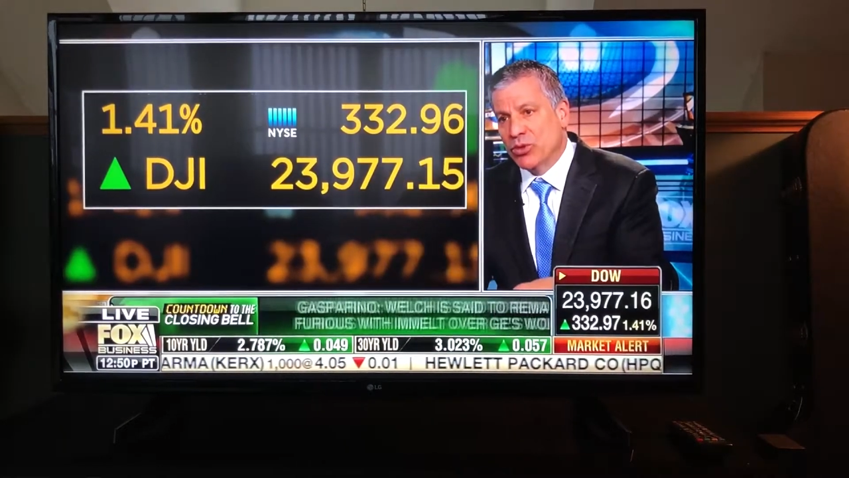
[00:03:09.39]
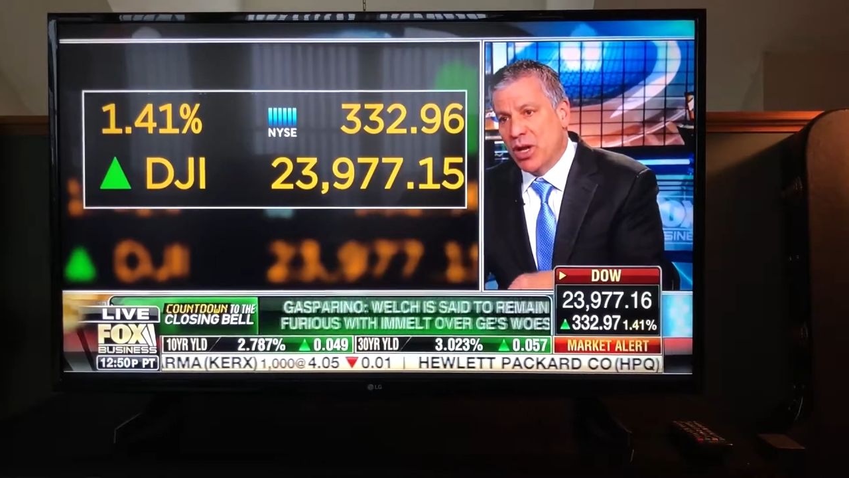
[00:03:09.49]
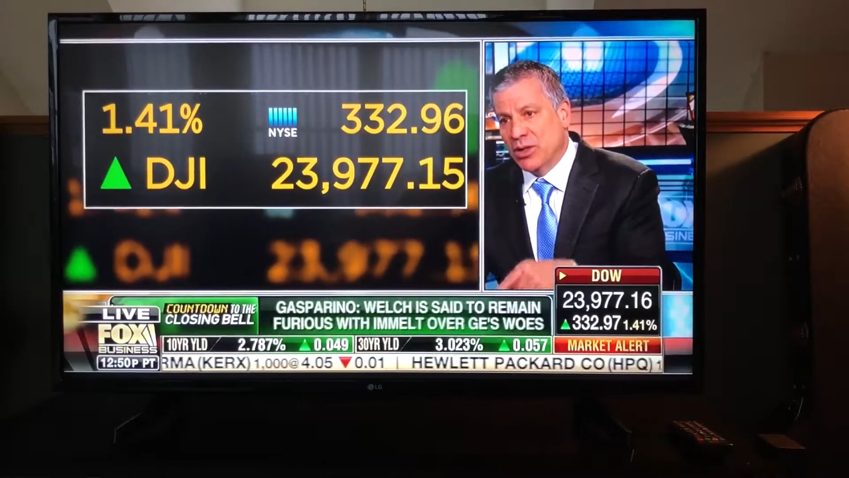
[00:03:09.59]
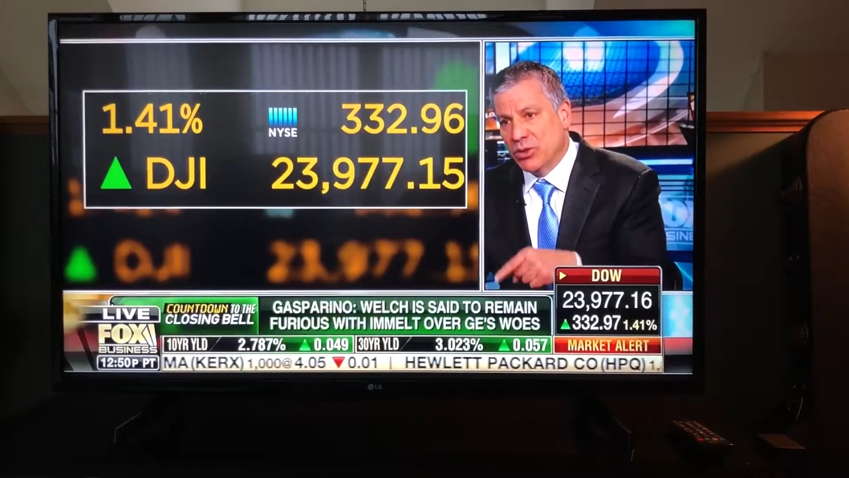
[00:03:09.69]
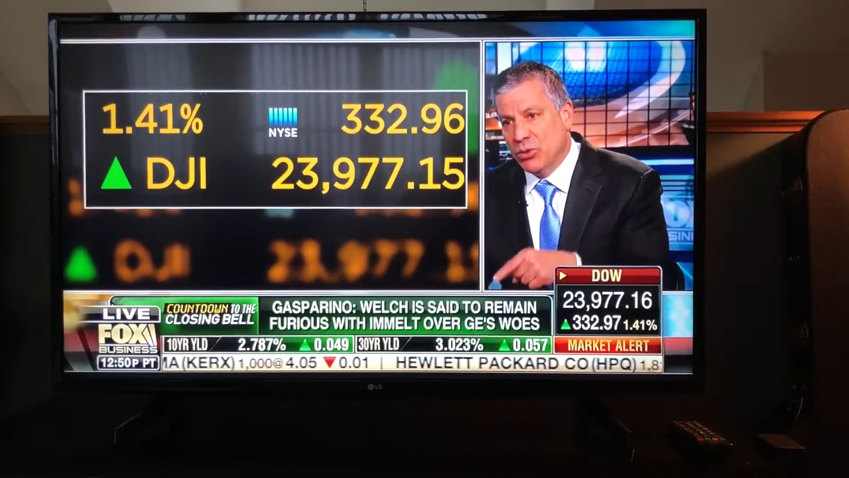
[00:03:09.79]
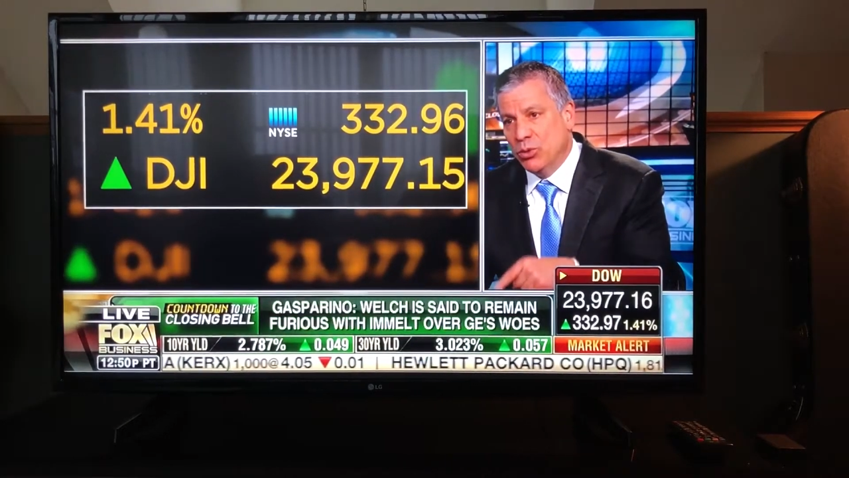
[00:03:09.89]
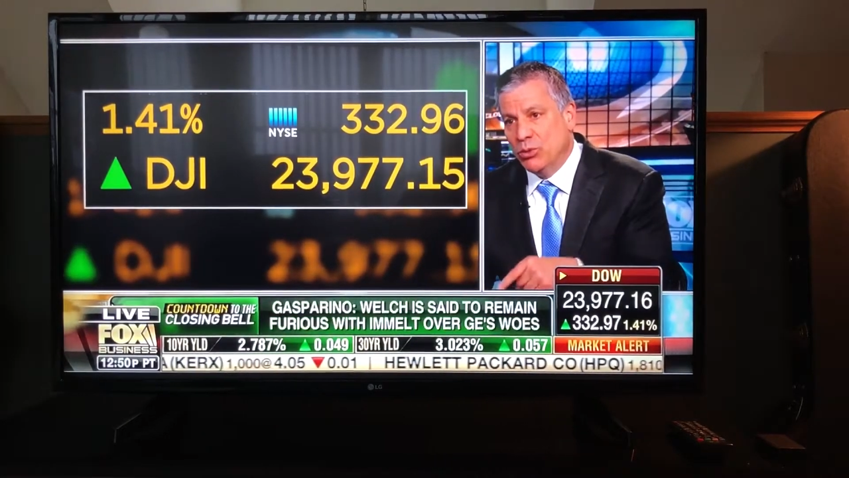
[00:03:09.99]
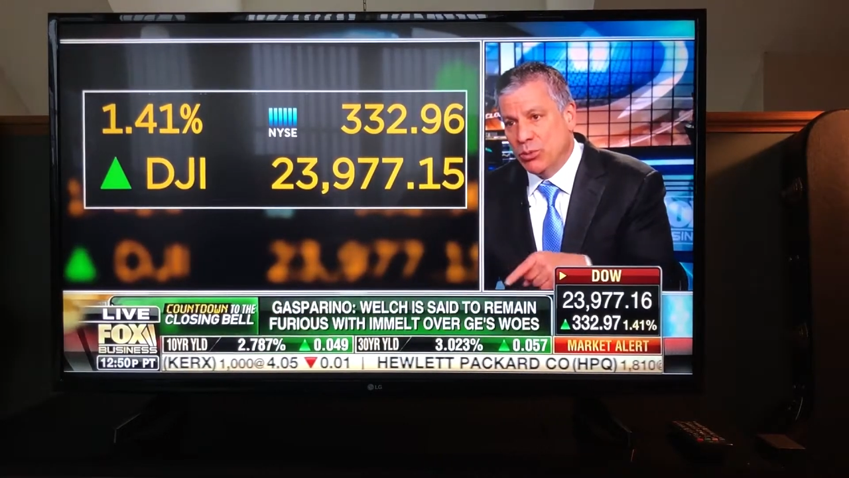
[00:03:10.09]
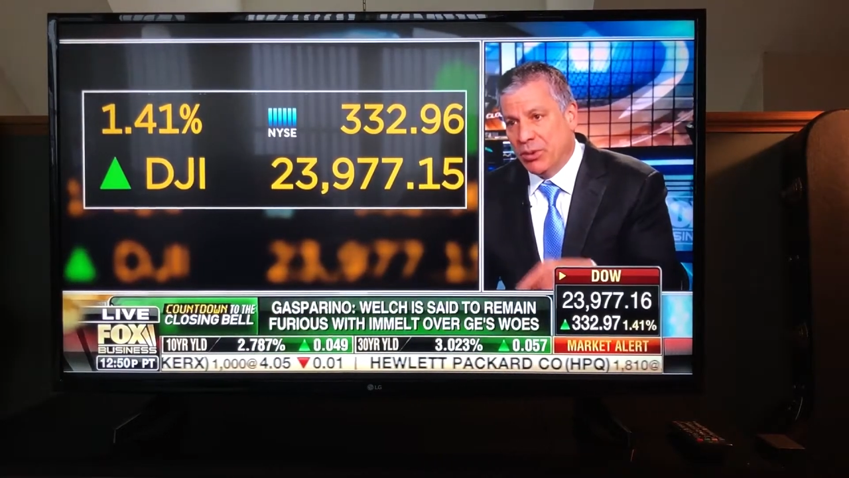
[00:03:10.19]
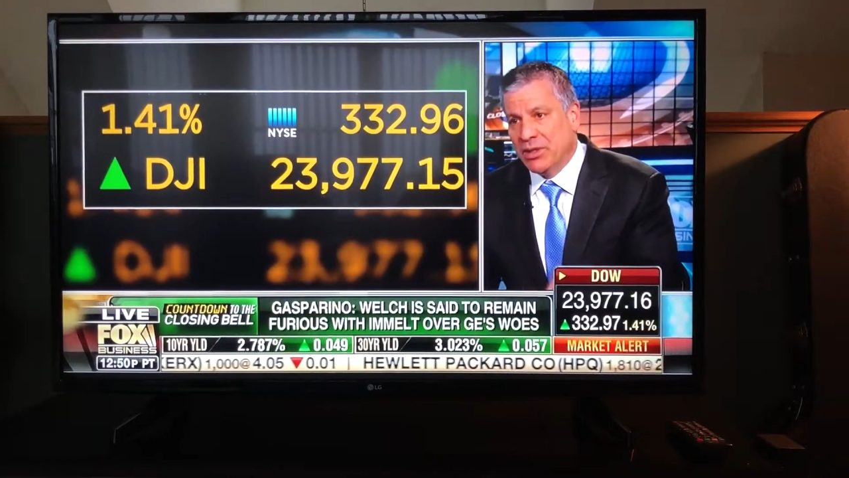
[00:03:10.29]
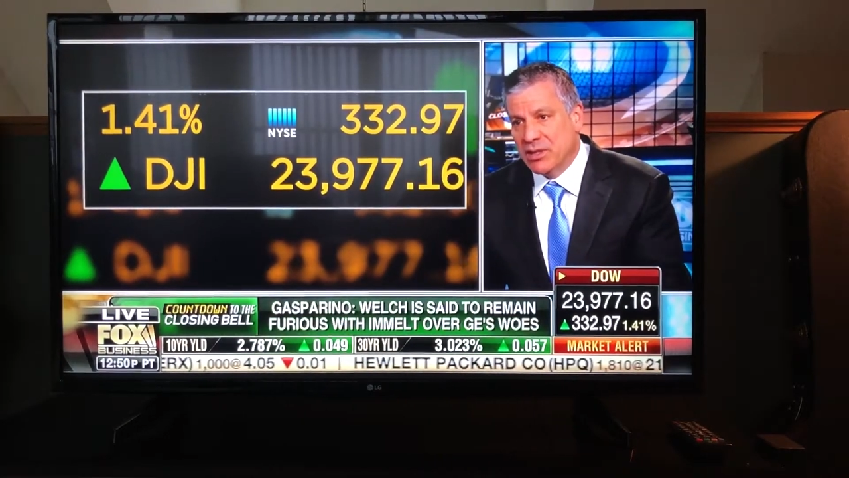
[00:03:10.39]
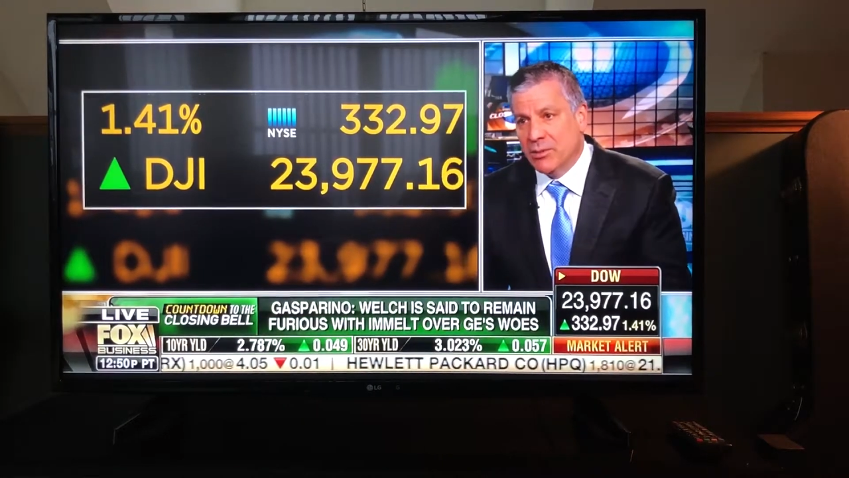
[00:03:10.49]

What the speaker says: onto who to place the